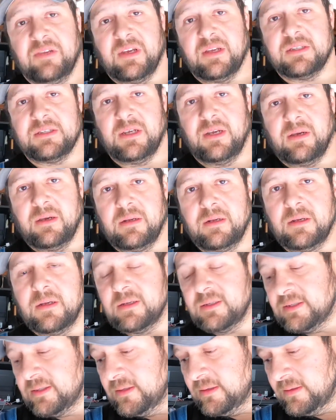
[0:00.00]
Kind of see how it
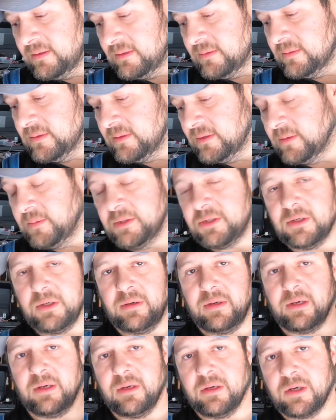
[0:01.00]
does. But let me turn
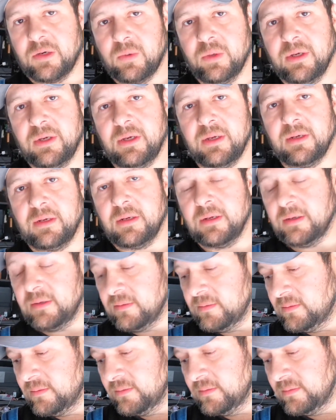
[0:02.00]
you around here right quick and
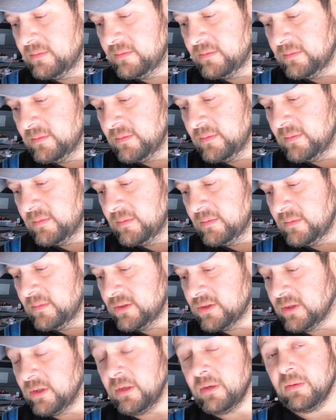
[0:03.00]

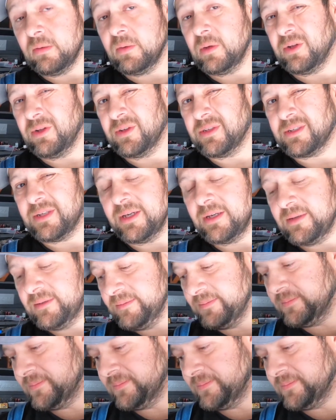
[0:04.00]
show you what it looks like.